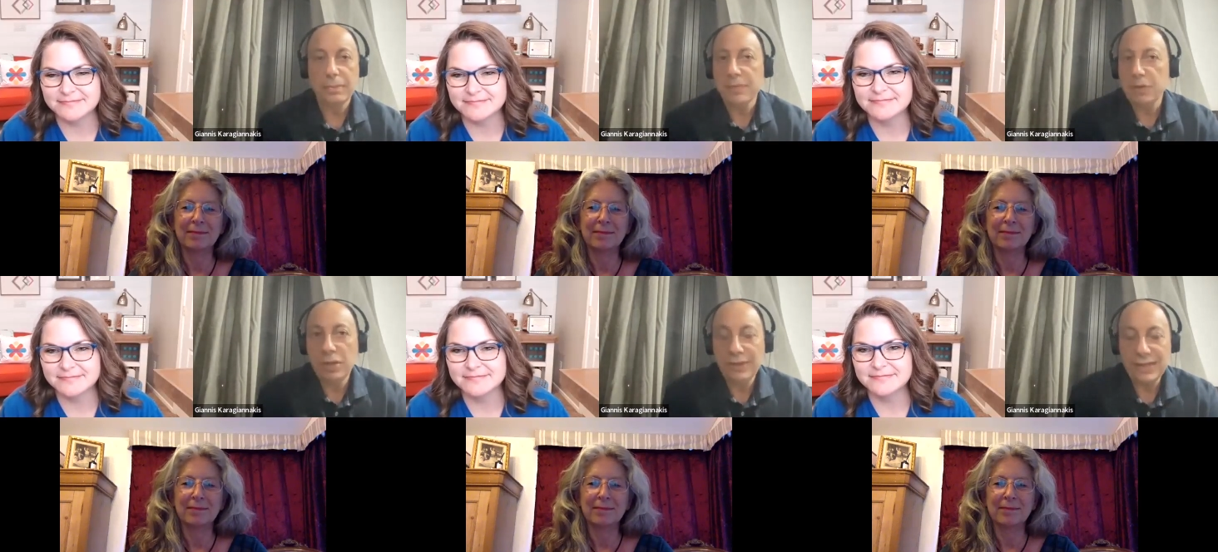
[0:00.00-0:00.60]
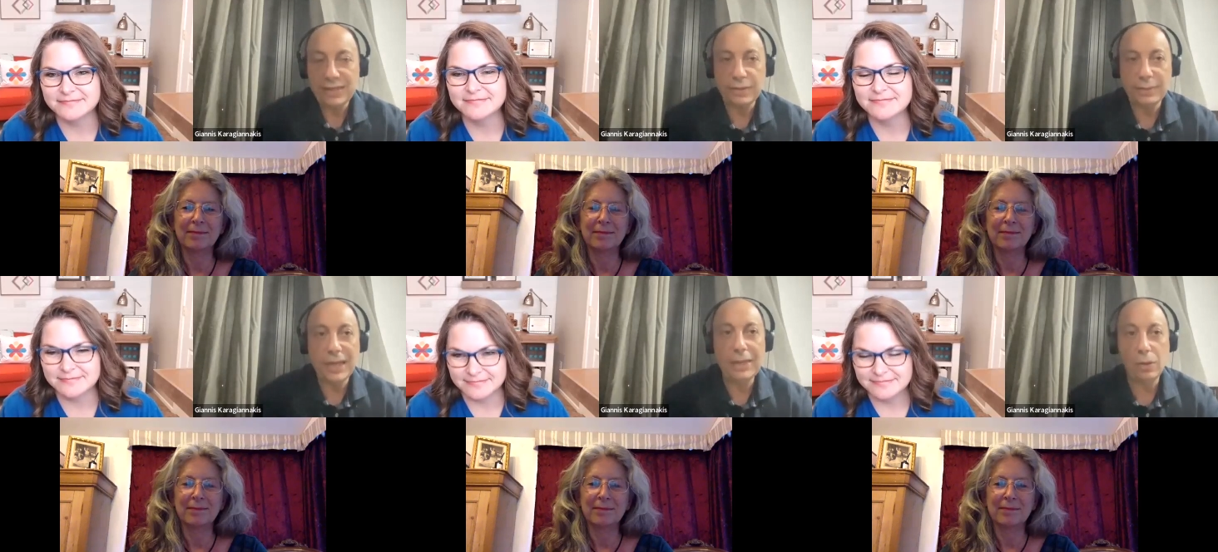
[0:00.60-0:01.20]
Speaker 1: university
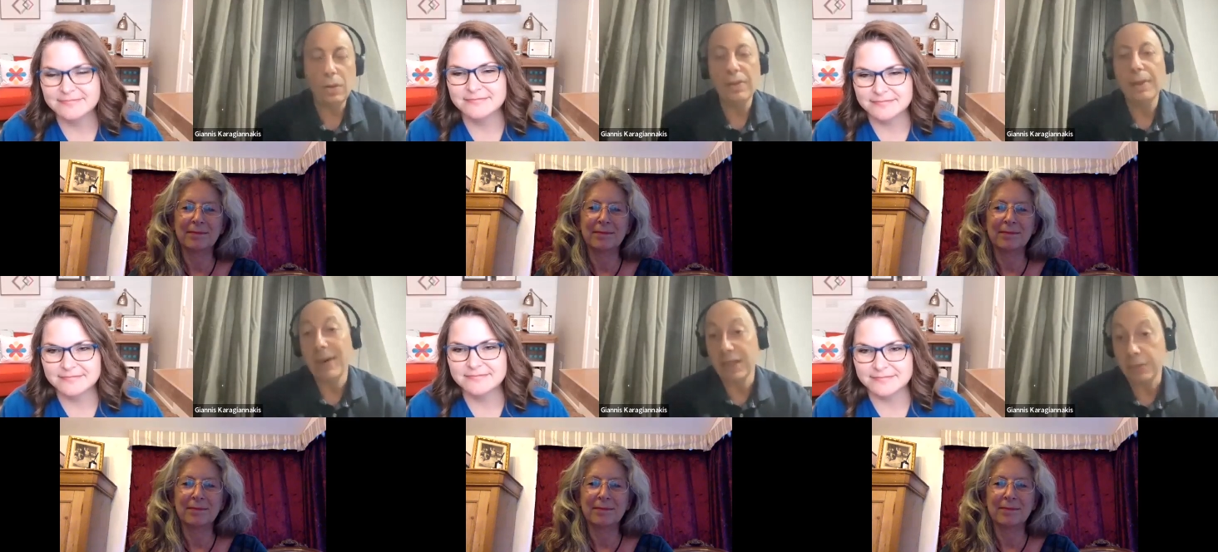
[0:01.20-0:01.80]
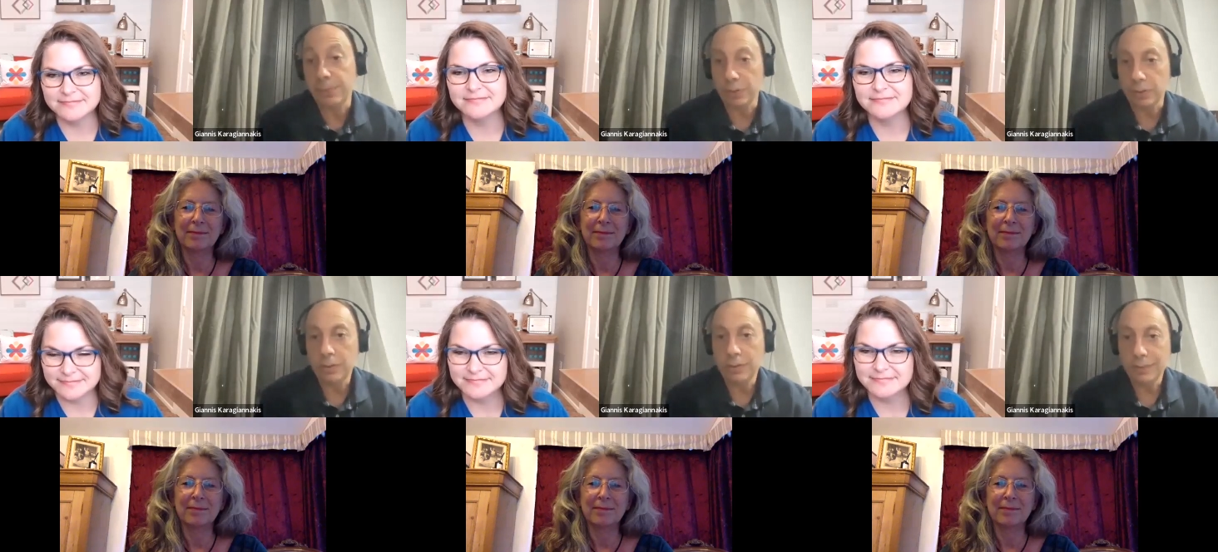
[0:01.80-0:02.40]
mail or the
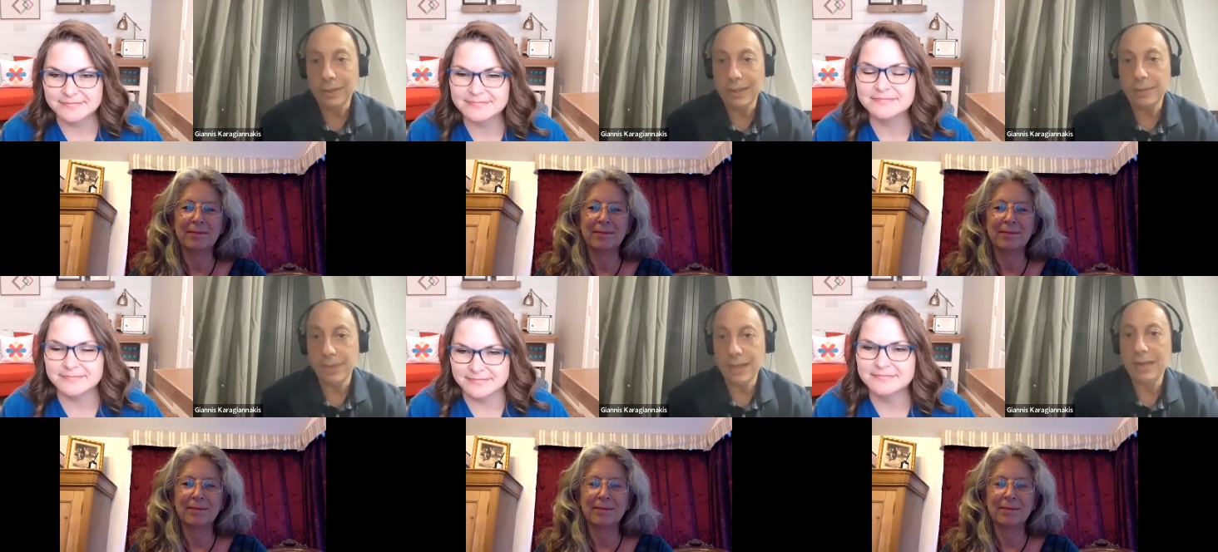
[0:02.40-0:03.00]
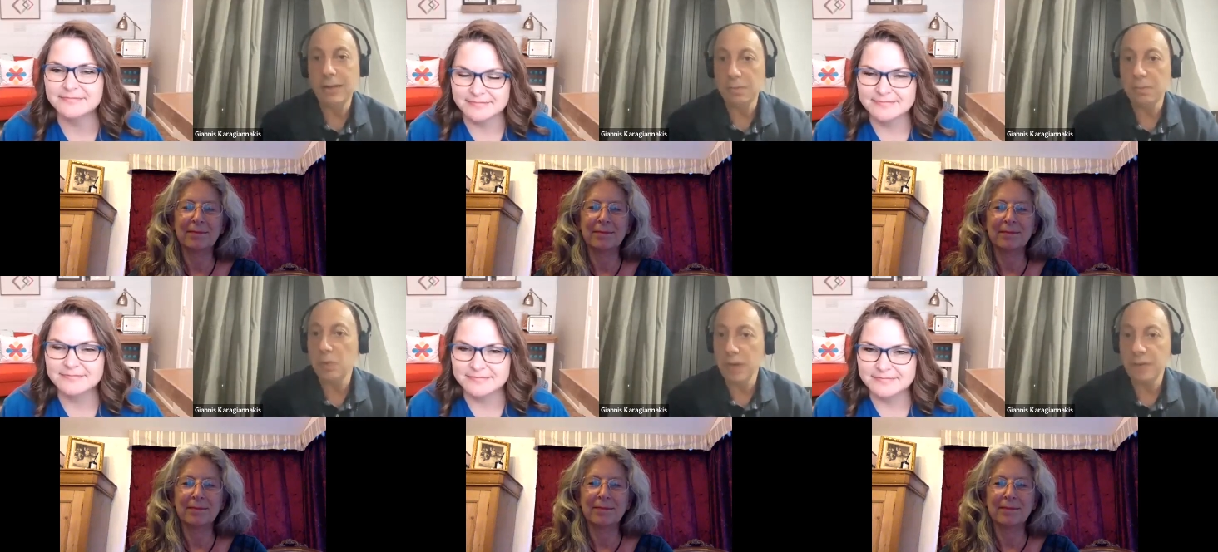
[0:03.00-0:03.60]
MathPro uh, email
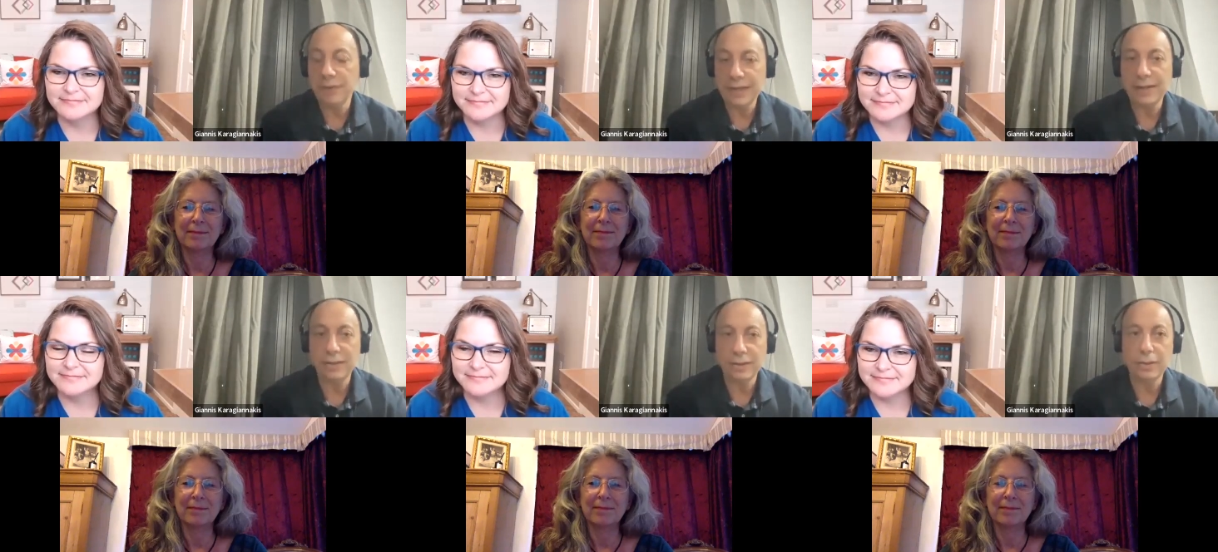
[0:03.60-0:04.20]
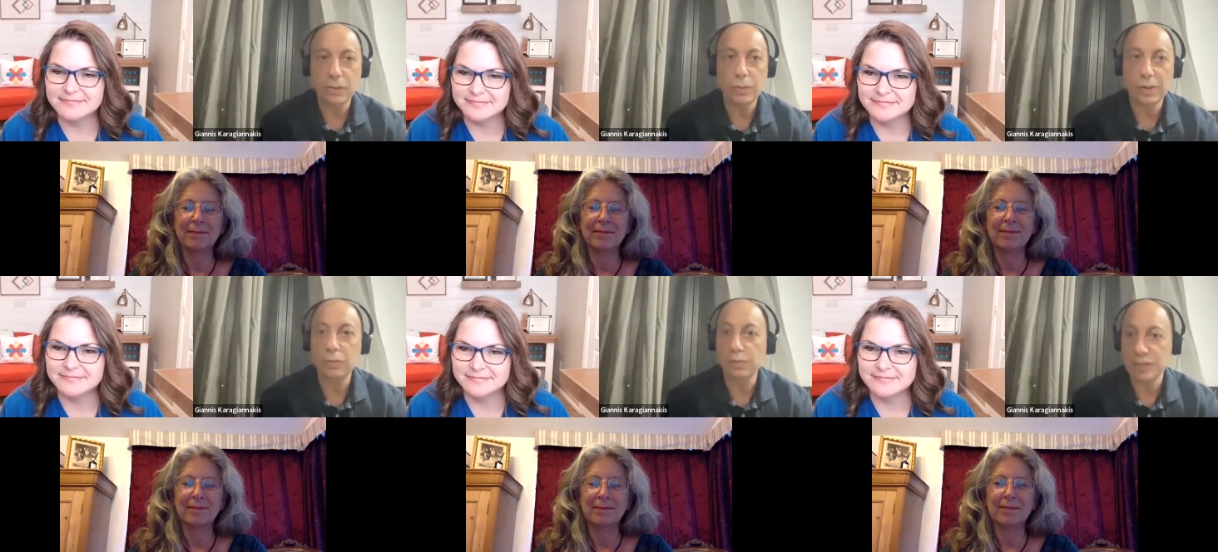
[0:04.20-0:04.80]
we are very
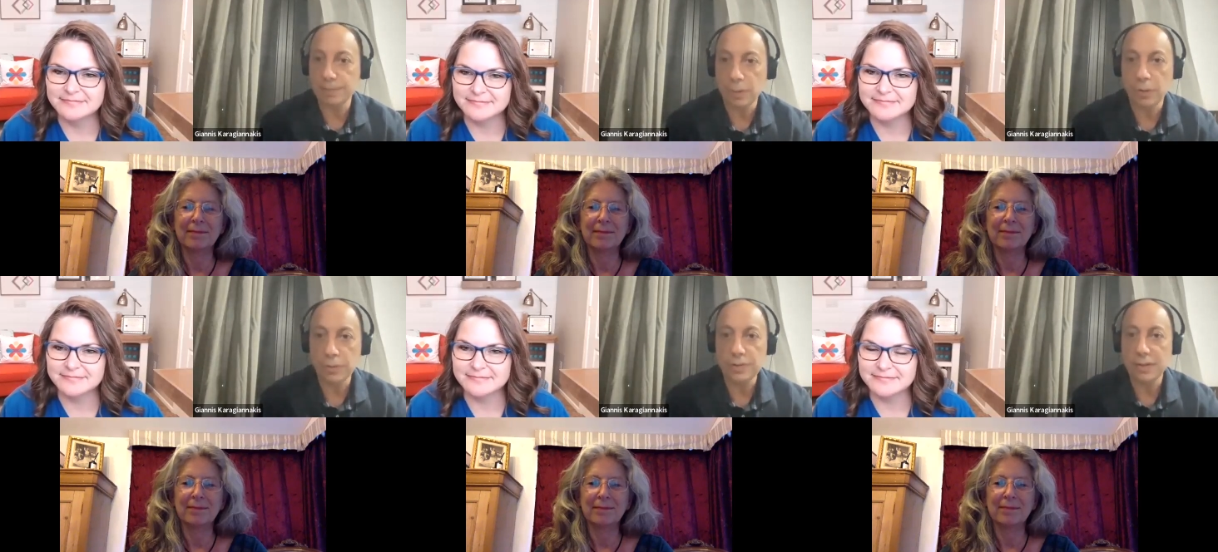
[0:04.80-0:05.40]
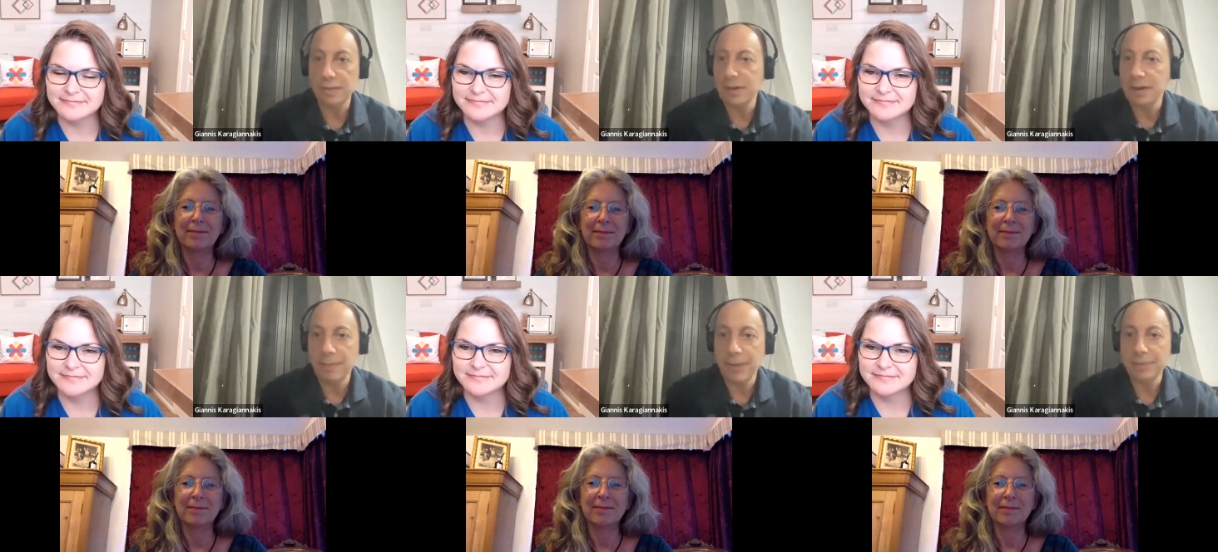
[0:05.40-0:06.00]
quick to respond and there
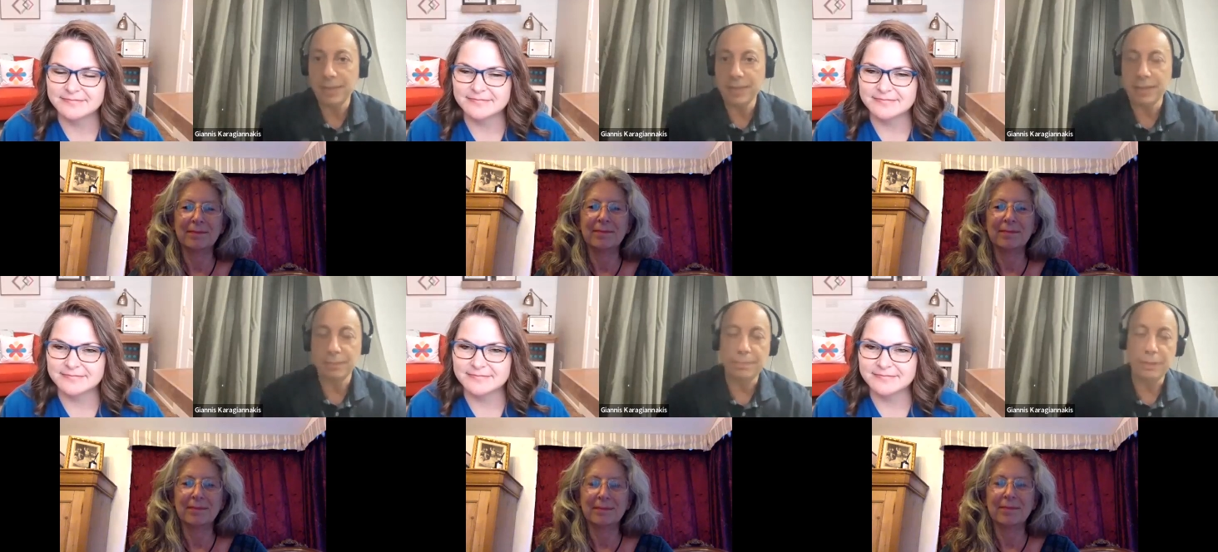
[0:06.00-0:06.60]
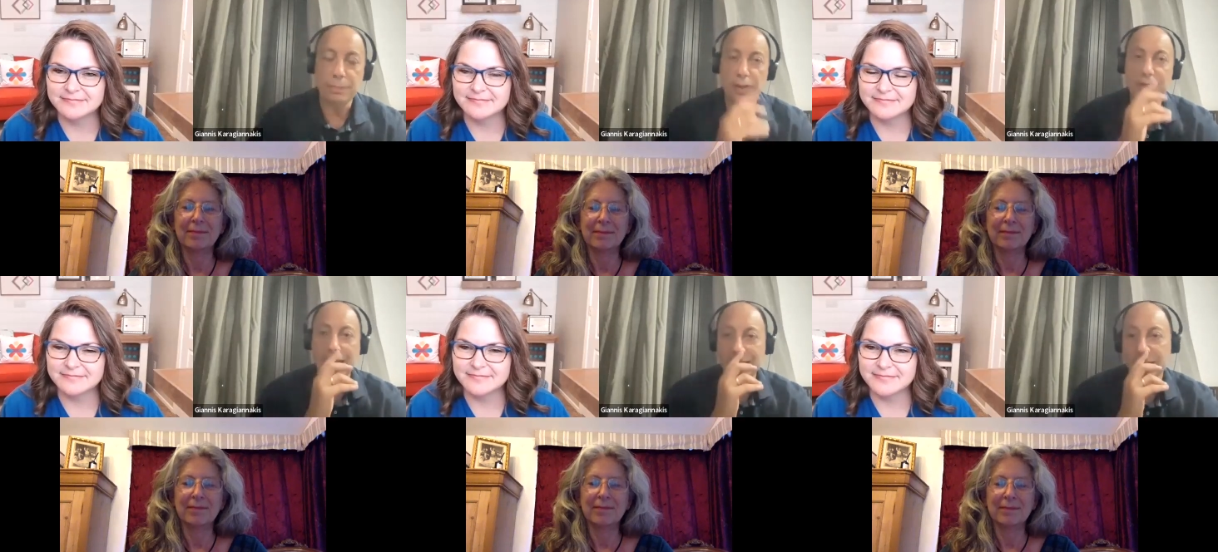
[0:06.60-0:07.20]
are many many people
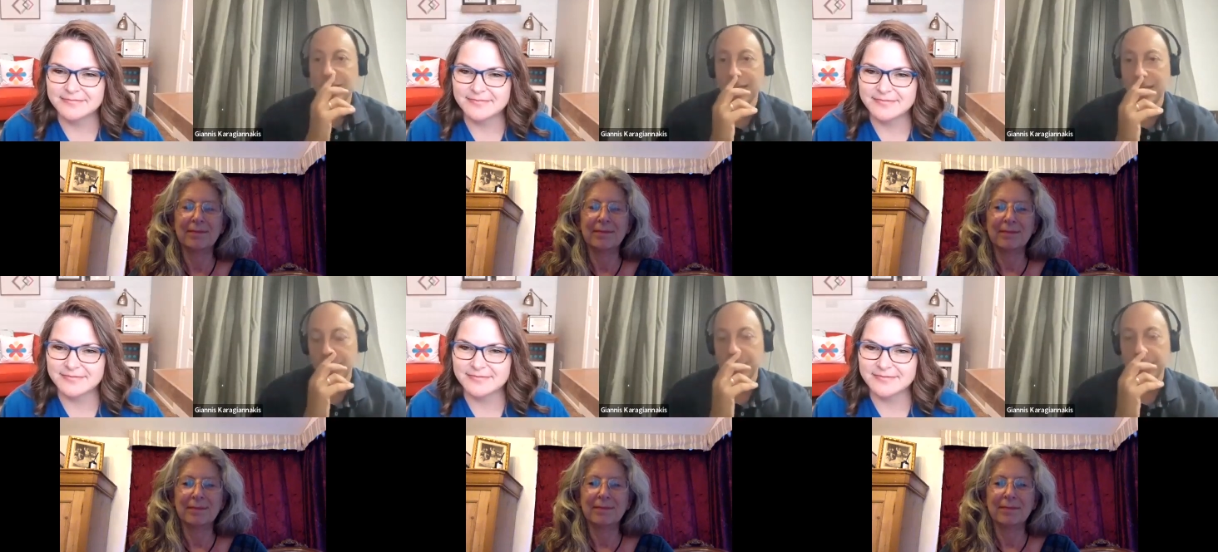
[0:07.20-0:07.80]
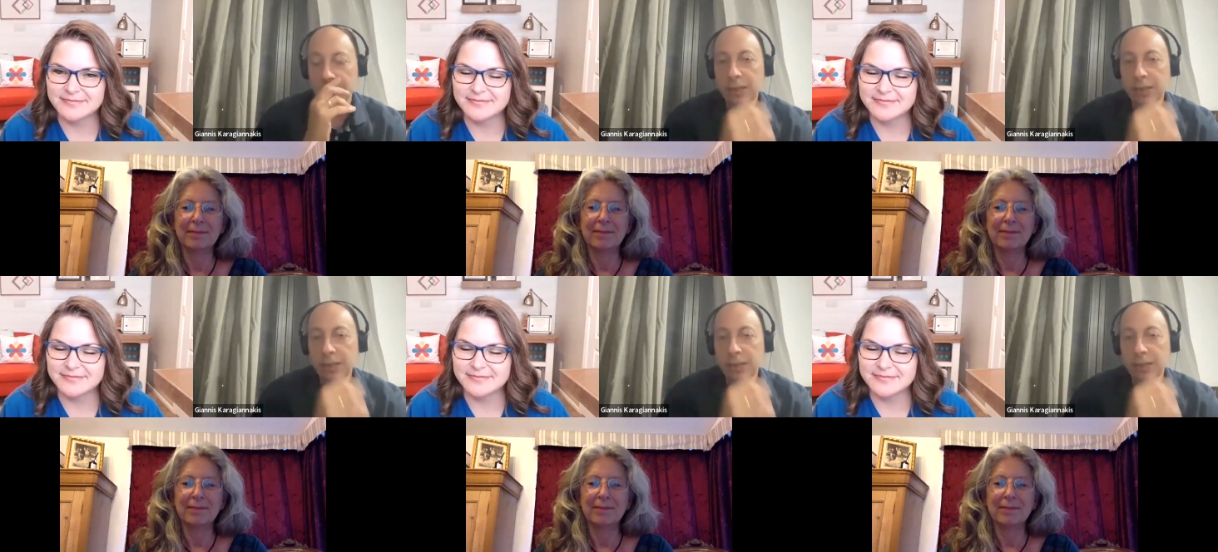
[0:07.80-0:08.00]
that ask um,